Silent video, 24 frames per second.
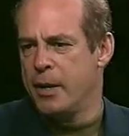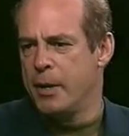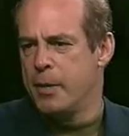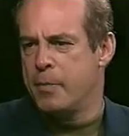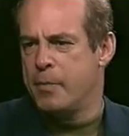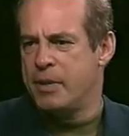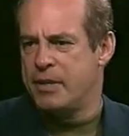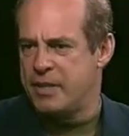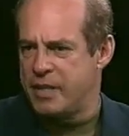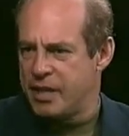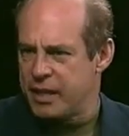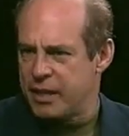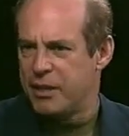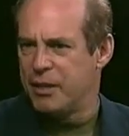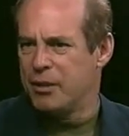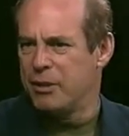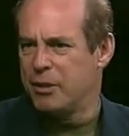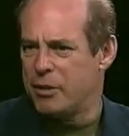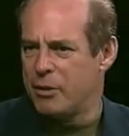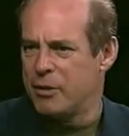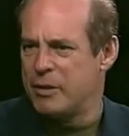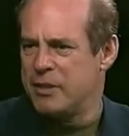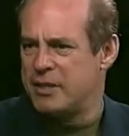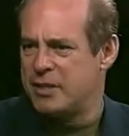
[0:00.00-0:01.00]

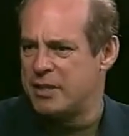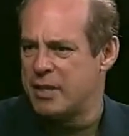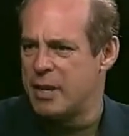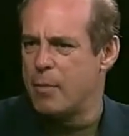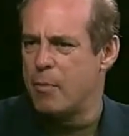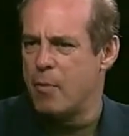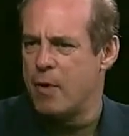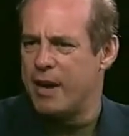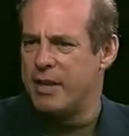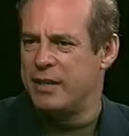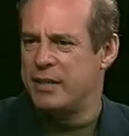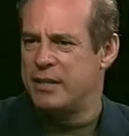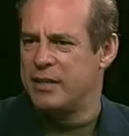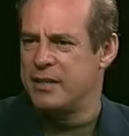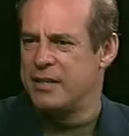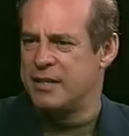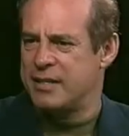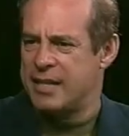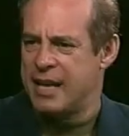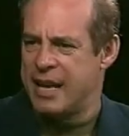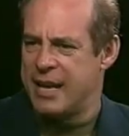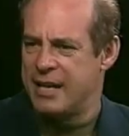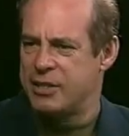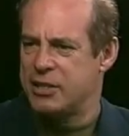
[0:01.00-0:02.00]
particular in some way to the
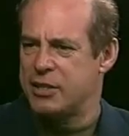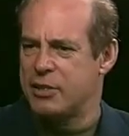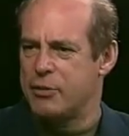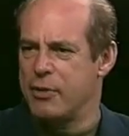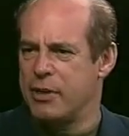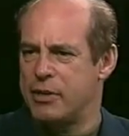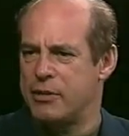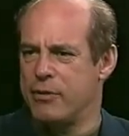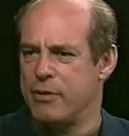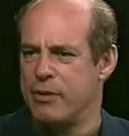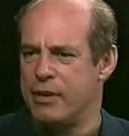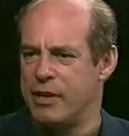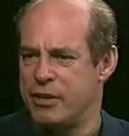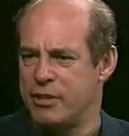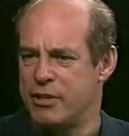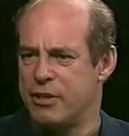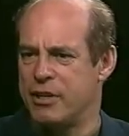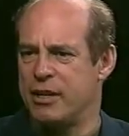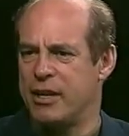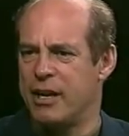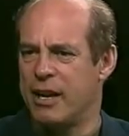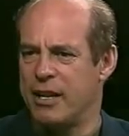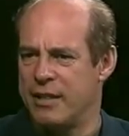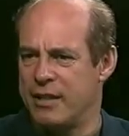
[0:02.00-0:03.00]
Sanskrit
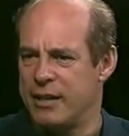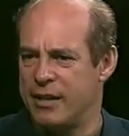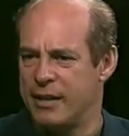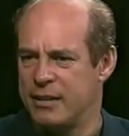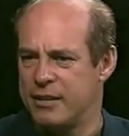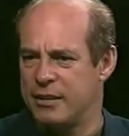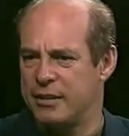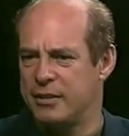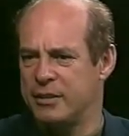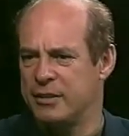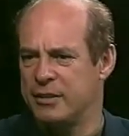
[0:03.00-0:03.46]
tradition, I think.